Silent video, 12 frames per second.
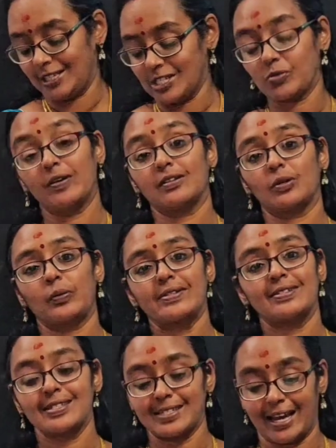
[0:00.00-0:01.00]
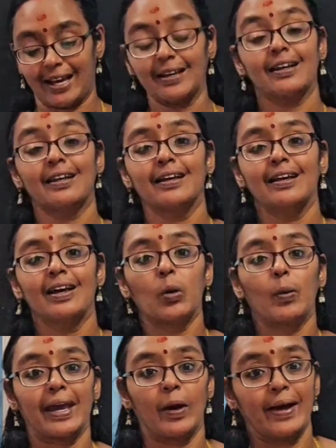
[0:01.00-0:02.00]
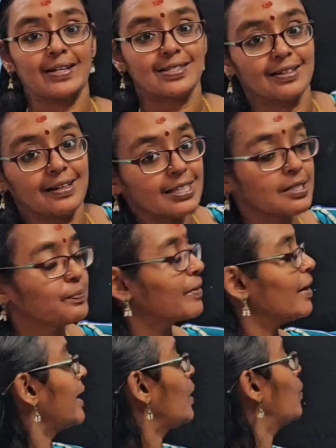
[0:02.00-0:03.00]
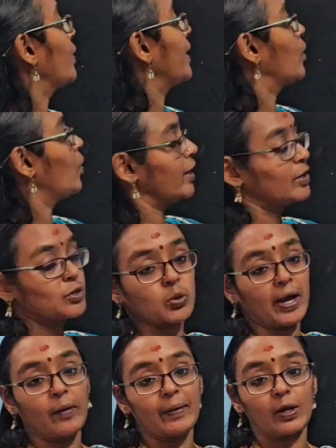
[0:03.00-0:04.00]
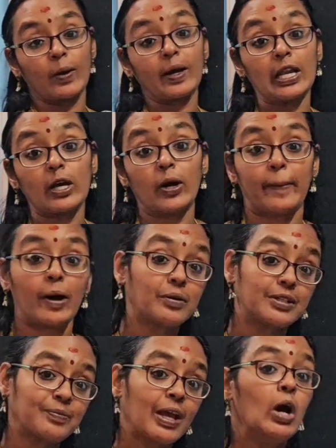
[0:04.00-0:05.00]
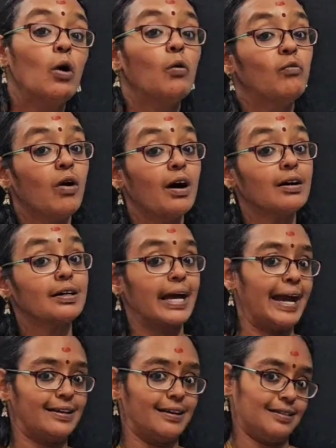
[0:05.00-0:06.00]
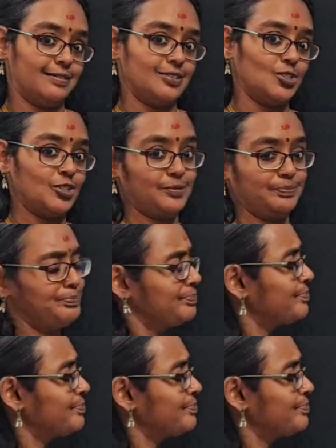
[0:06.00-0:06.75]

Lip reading: These were the questions and we have answered it. Now we are going to have a quick look about work and energy.